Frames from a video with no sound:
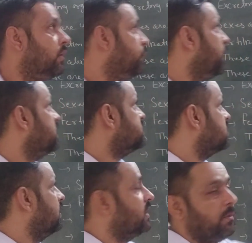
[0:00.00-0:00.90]
First
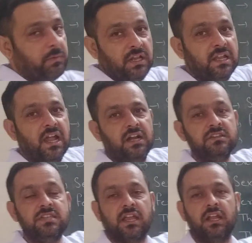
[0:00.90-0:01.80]
Reptilia and
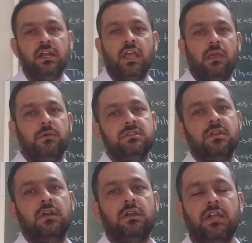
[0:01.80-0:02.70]
second
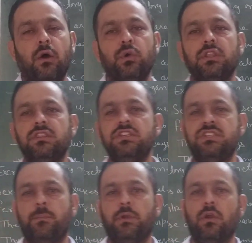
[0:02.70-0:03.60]
Aves. Now in this
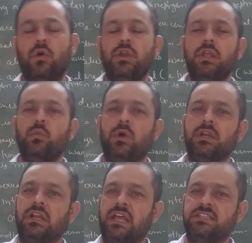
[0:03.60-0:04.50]
chapter only
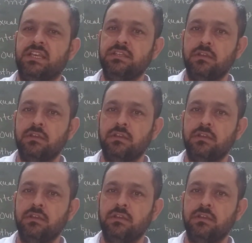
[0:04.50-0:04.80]
one class